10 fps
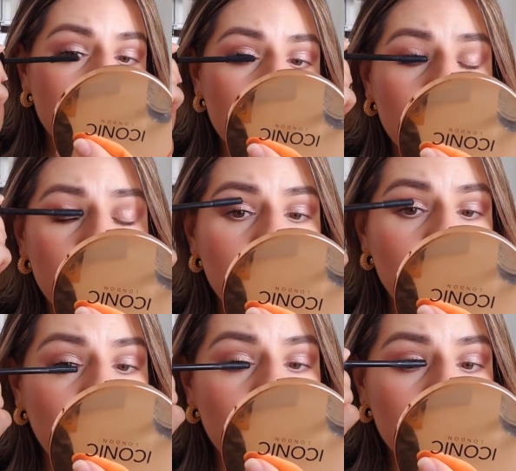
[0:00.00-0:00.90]
even
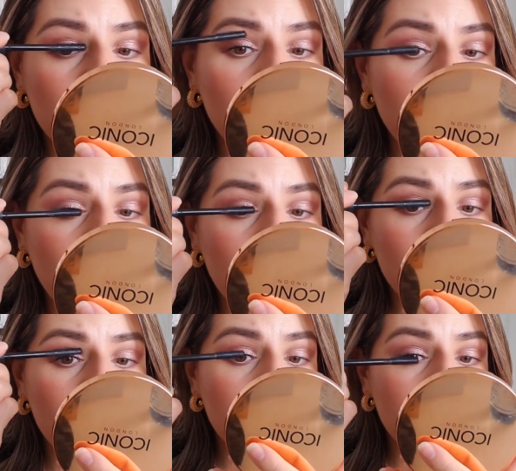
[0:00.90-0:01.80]
bother
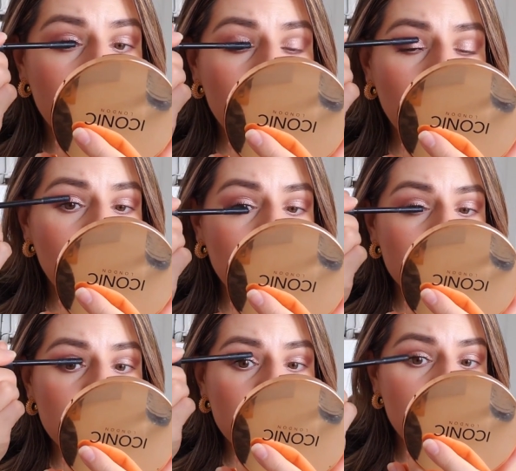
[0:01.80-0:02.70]
applying
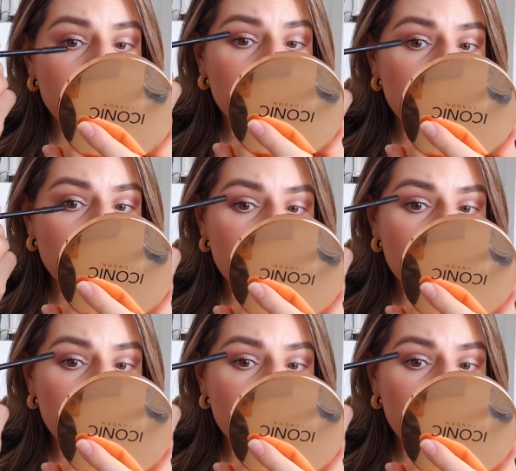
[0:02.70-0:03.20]
false lashes.